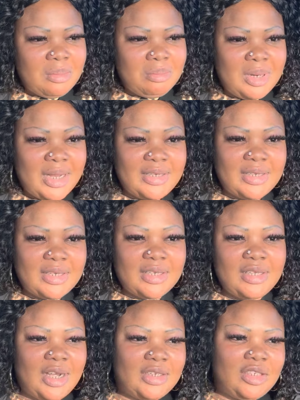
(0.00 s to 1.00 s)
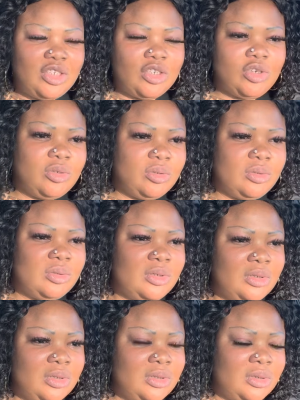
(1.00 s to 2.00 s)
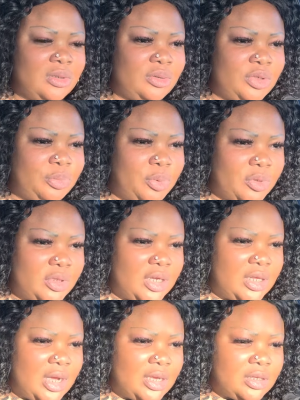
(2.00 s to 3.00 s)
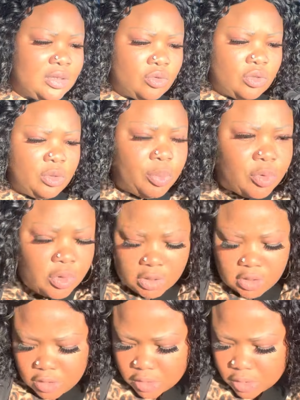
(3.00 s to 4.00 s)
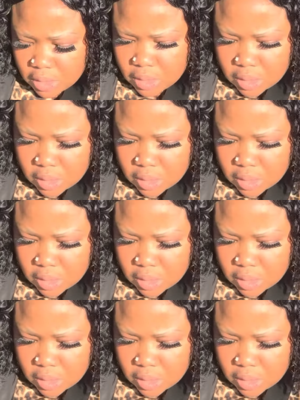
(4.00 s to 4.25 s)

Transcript: Blessing Najo reported her to the police.